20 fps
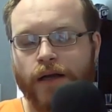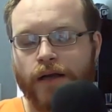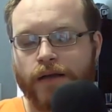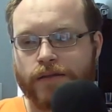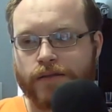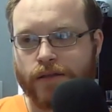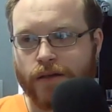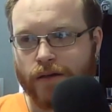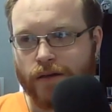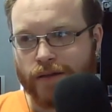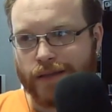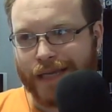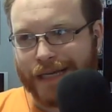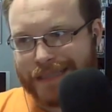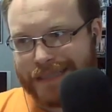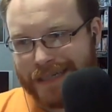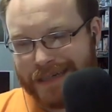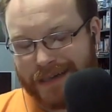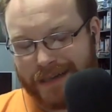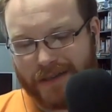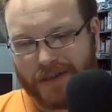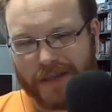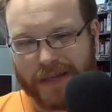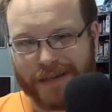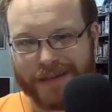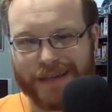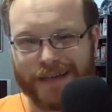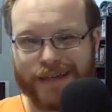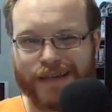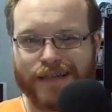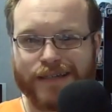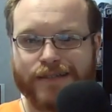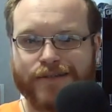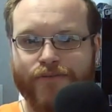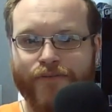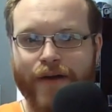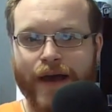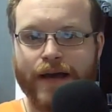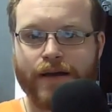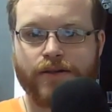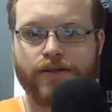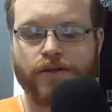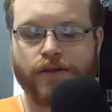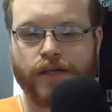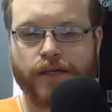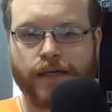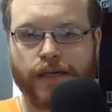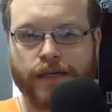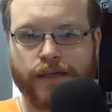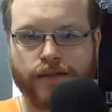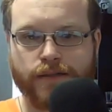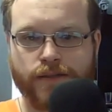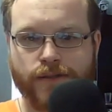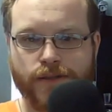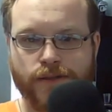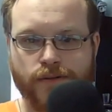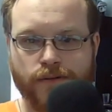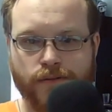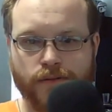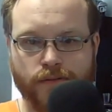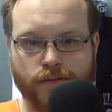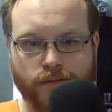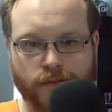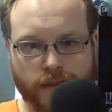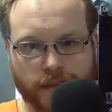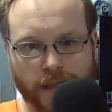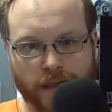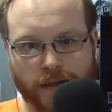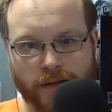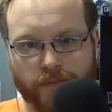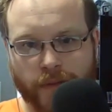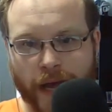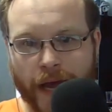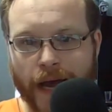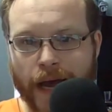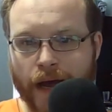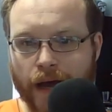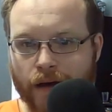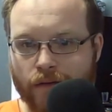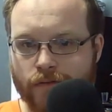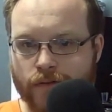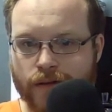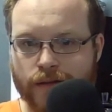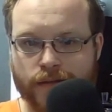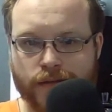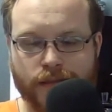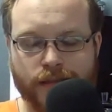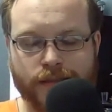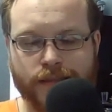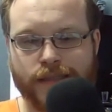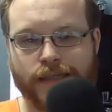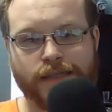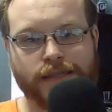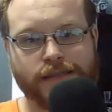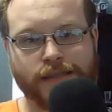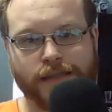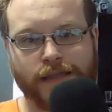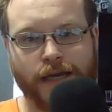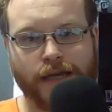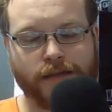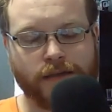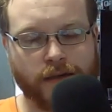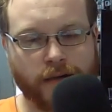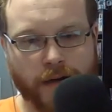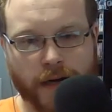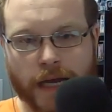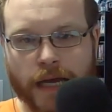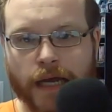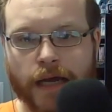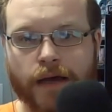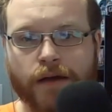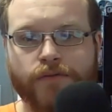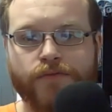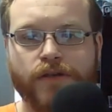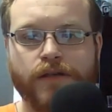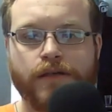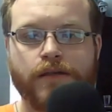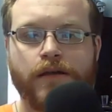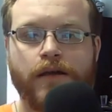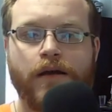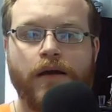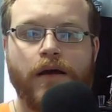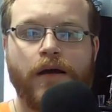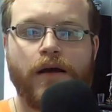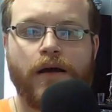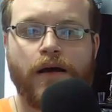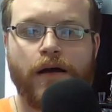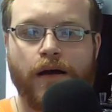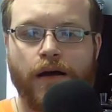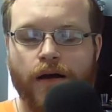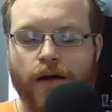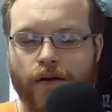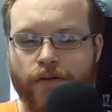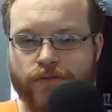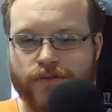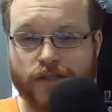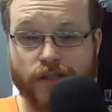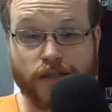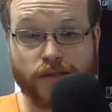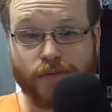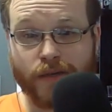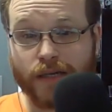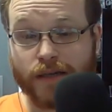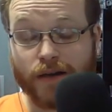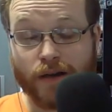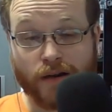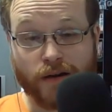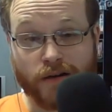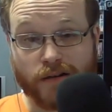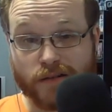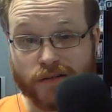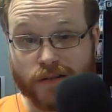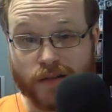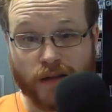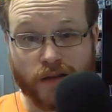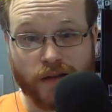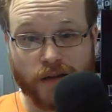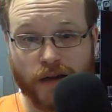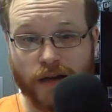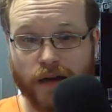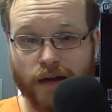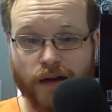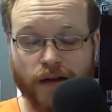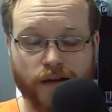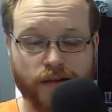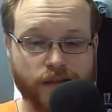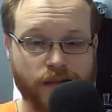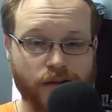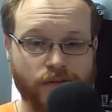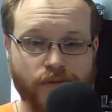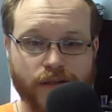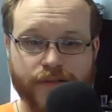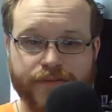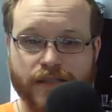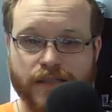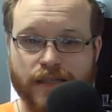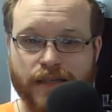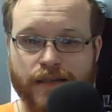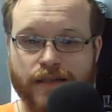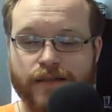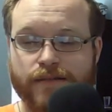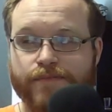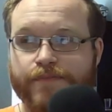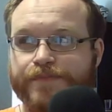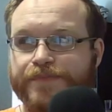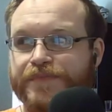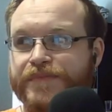So that's another thing that is factoring into them having the season that they're having, of just being hurt. We've seen it,